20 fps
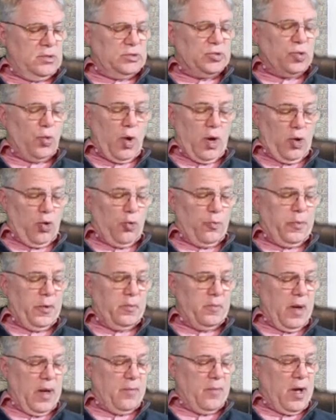So I
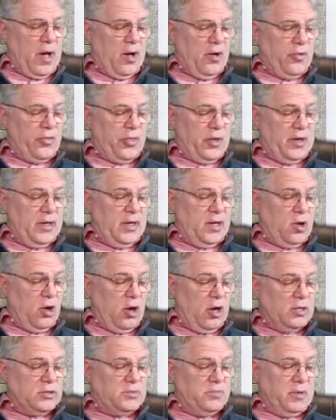opened my mouth, and he
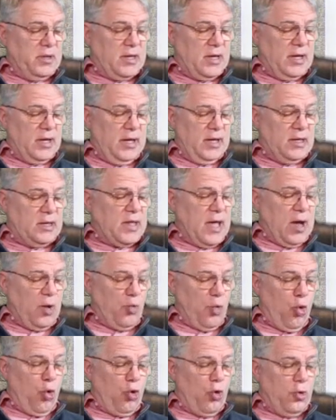caused me to eat that
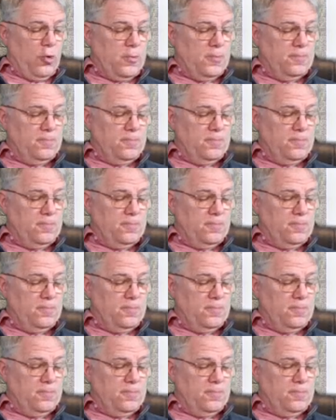roll.